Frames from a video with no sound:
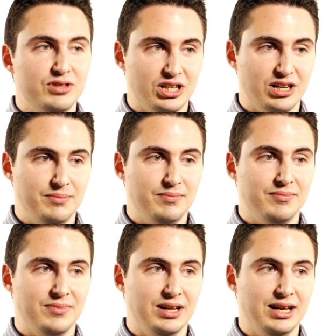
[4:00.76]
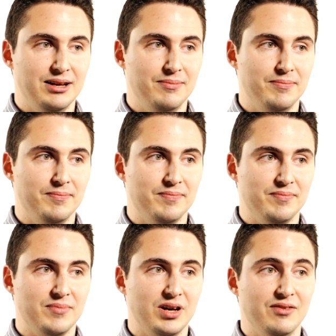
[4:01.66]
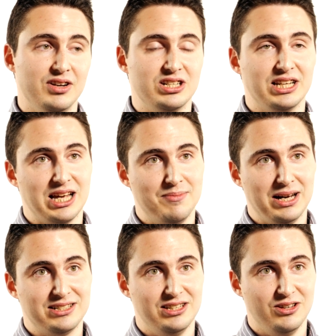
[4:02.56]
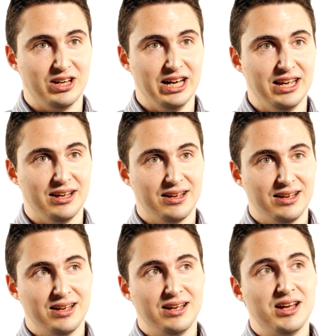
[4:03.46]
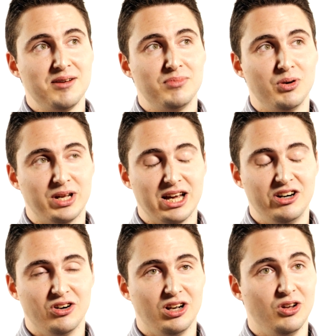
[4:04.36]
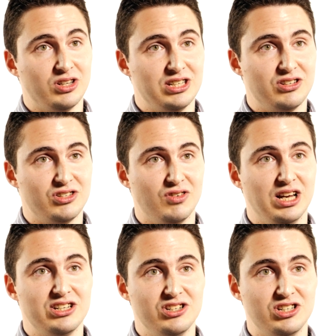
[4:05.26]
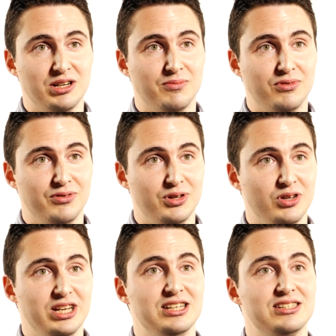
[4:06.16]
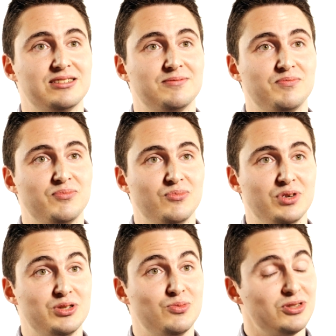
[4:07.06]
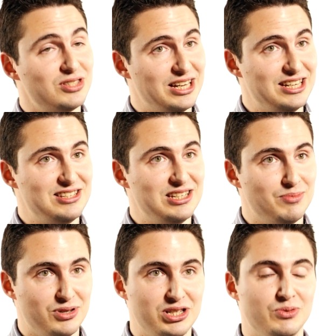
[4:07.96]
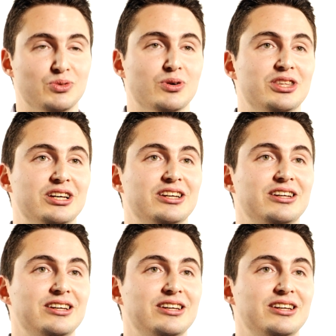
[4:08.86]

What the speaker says: time, I eventually came back to the UK, but we carried on a long distance relationship for a few years, which wasn't that easy, but she was worth it.